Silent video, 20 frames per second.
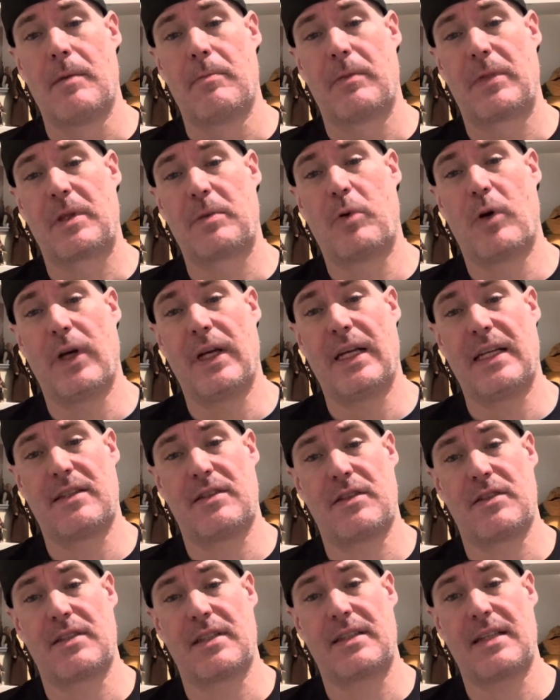But the point is,
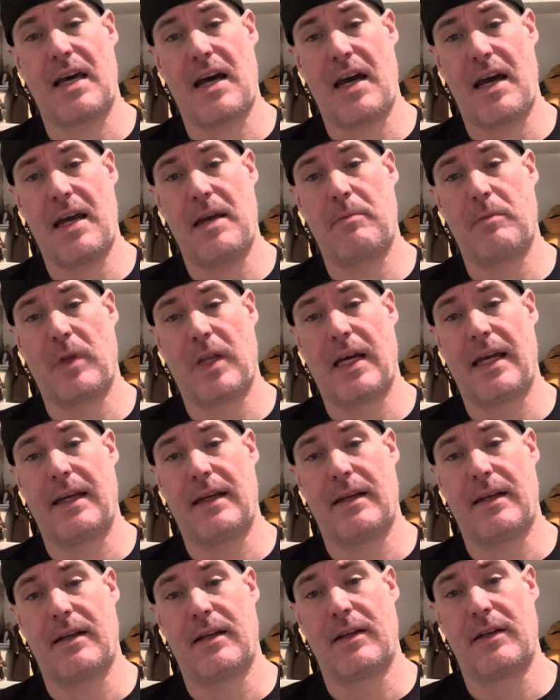there's a
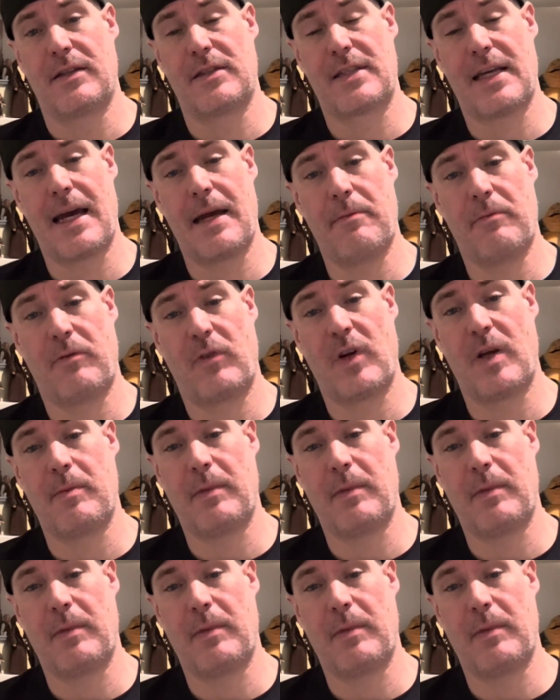timeline or time frame